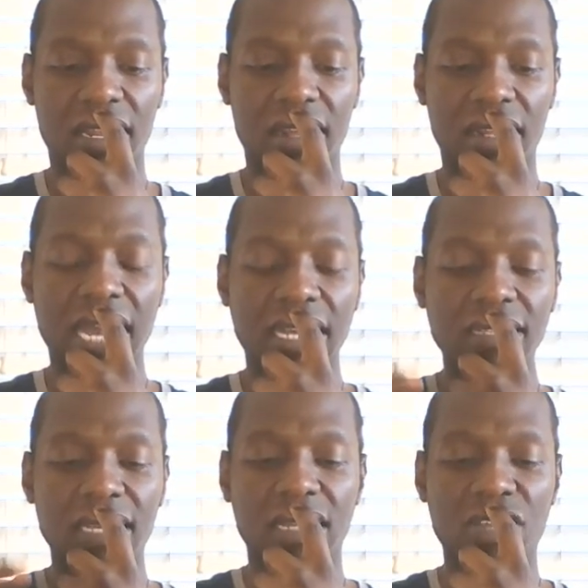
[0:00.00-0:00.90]
Like I
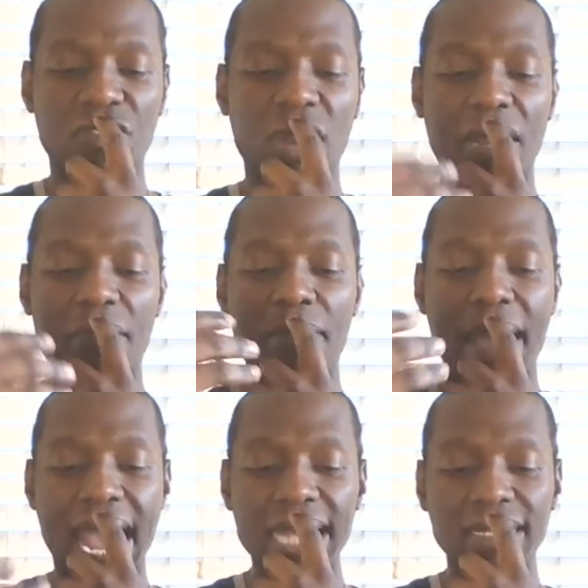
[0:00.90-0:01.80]
said, they're trying to
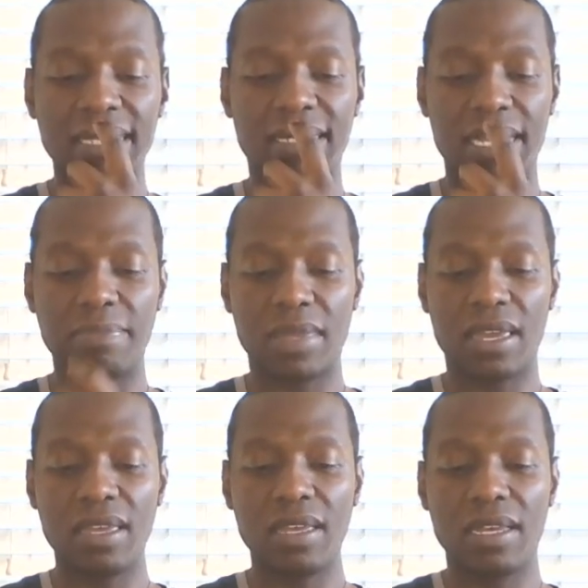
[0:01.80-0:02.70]
mask
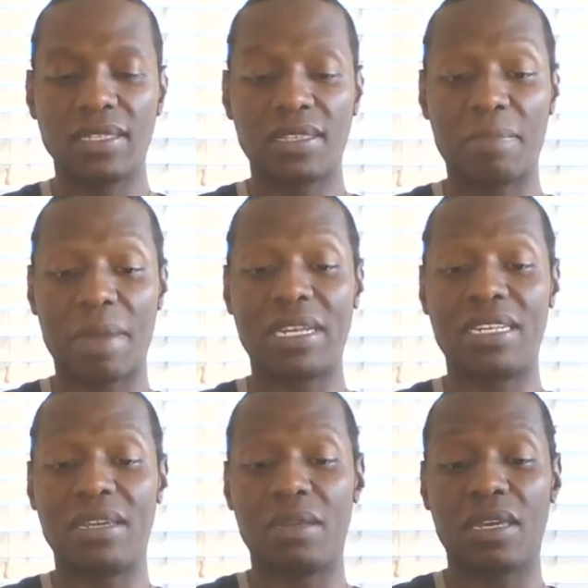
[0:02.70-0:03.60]
something. So maybe
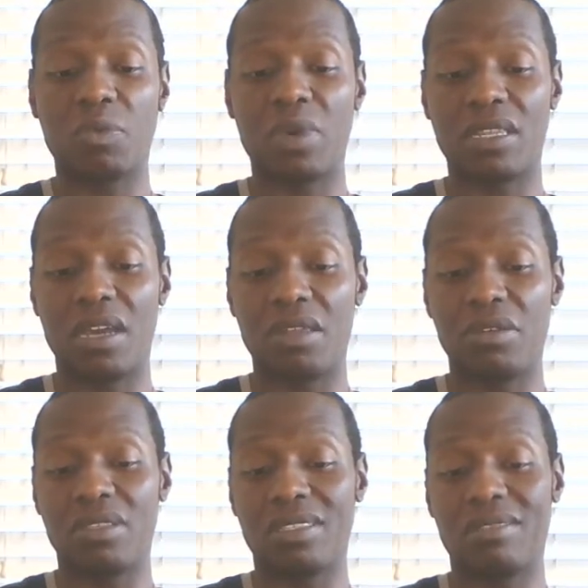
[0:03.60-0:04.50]
dealing with
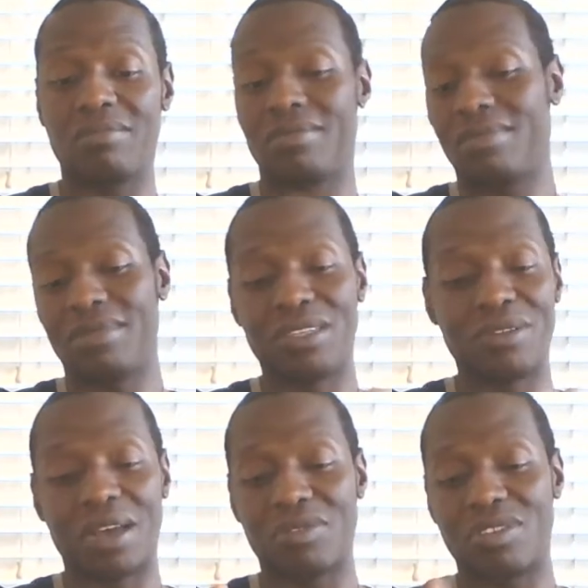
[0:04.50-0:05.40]
other, you
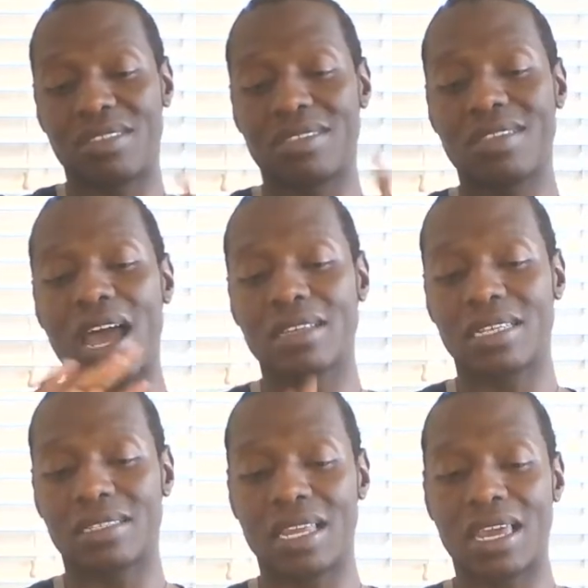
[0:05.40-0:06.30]
know, just
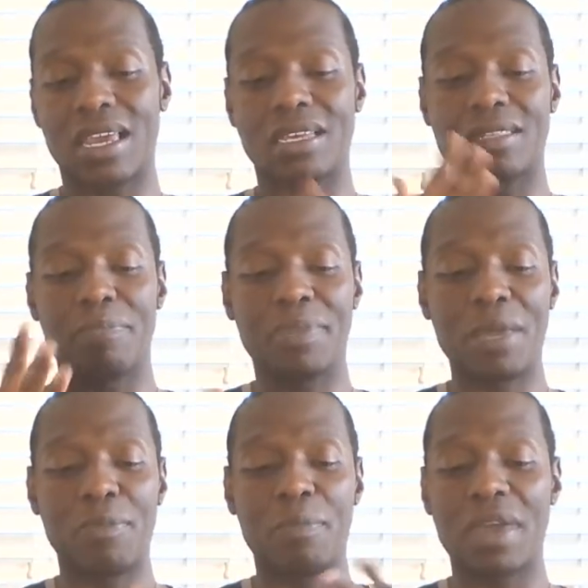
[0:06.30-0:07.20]
toxic things and
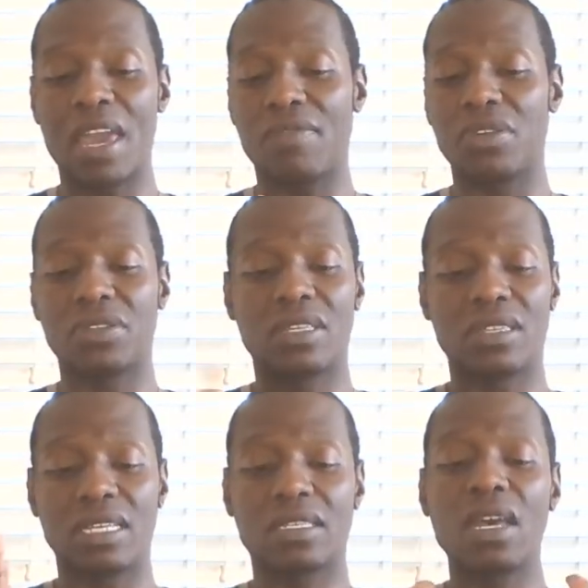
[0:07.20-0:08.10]
people behaviors and
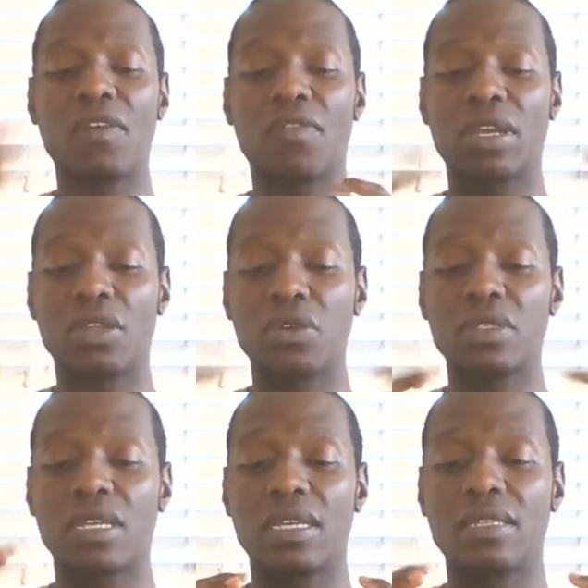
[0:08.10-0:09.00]
things, covering those
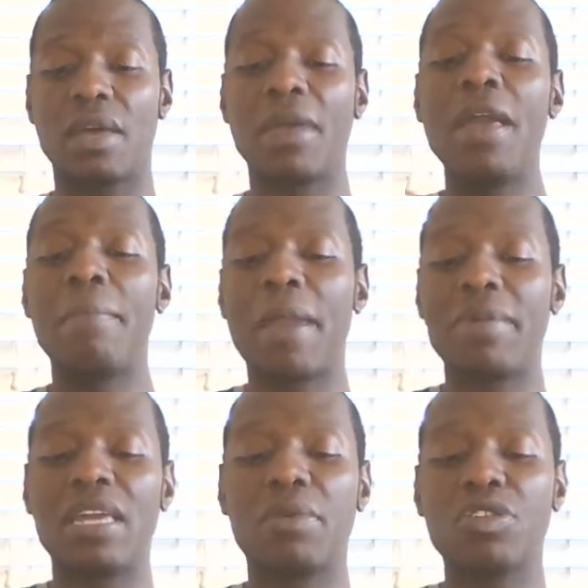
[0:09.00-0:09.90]
things up.
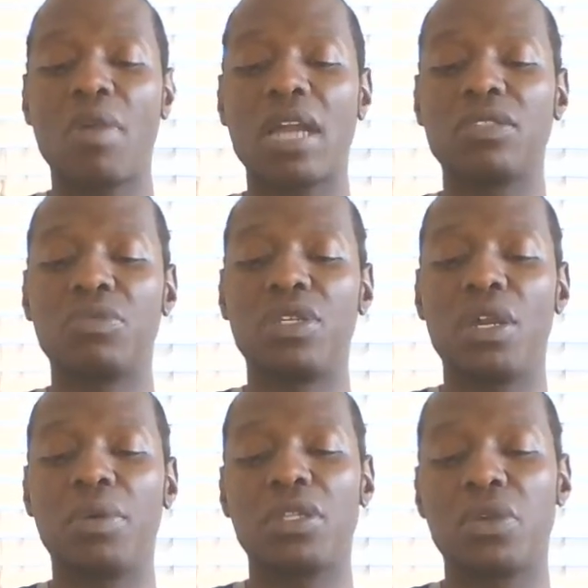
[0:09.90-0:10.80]
Maybe they were trying to
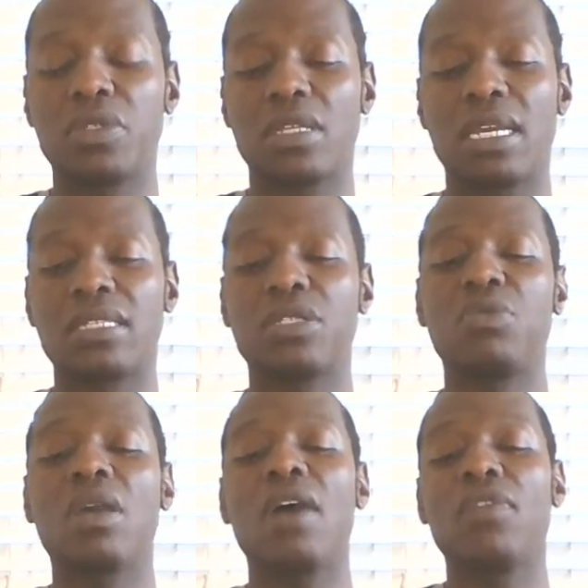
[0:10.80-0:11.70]
deal with those things to
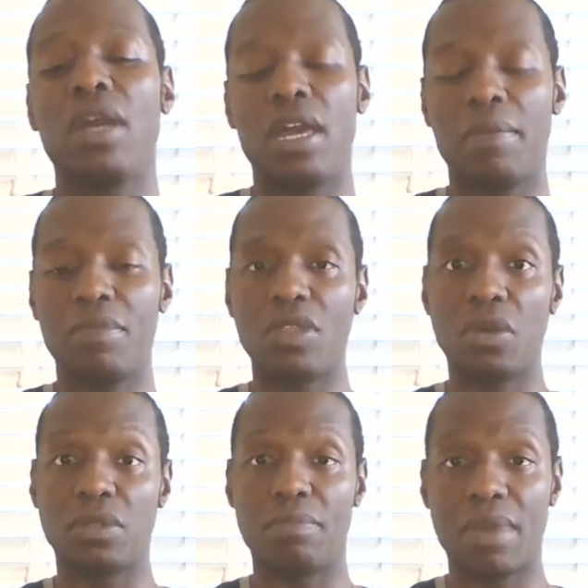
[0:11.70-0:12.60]
cover up
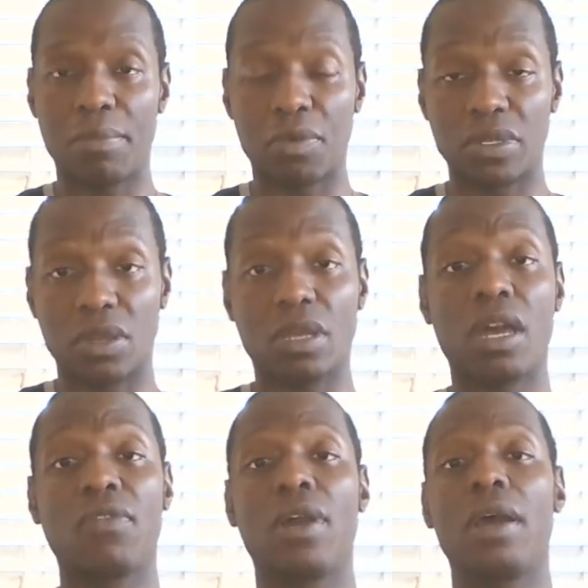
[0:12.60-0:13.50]
those memories or
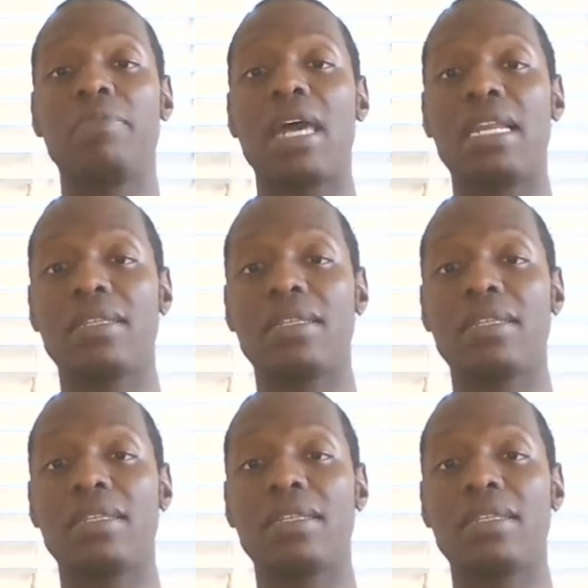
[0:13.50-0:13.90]
cover up that